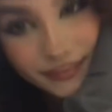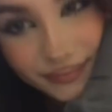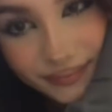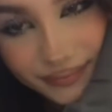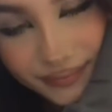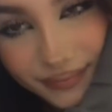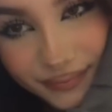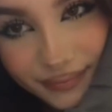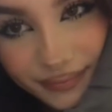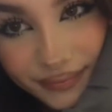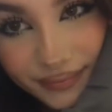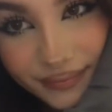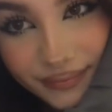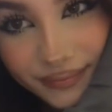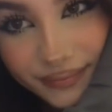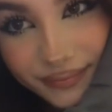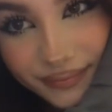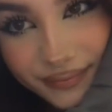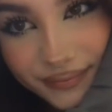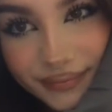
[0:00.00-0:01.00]
Eons.
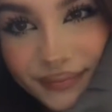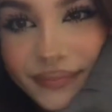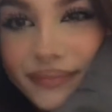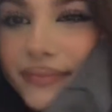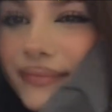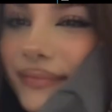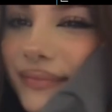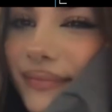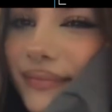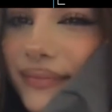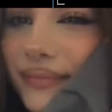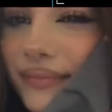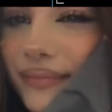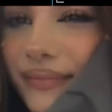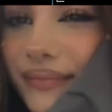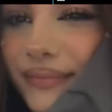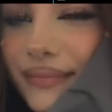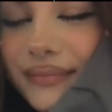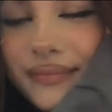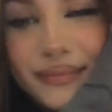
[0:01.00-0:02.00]

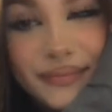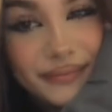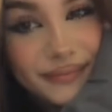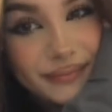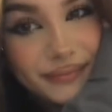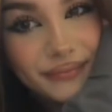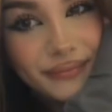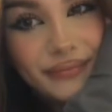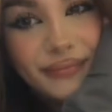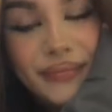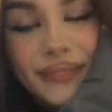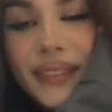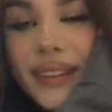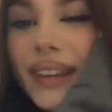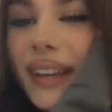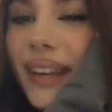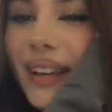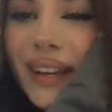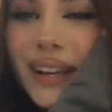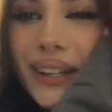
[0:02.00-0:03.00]
Years. Eons. We
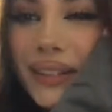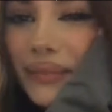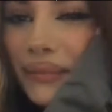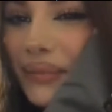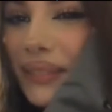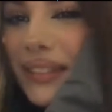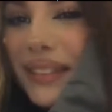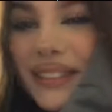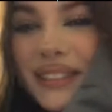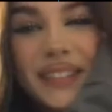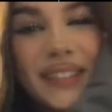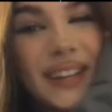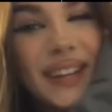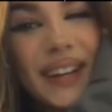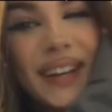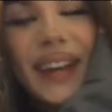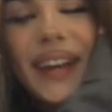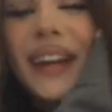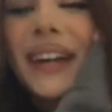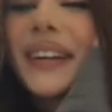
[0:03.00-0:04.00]
call it porn. I, I don't
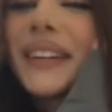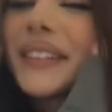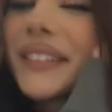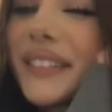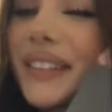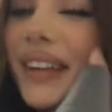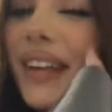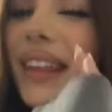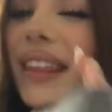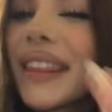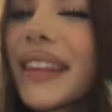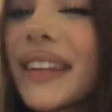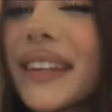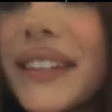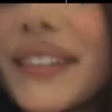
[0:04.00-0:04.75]
know what you're trying to say there.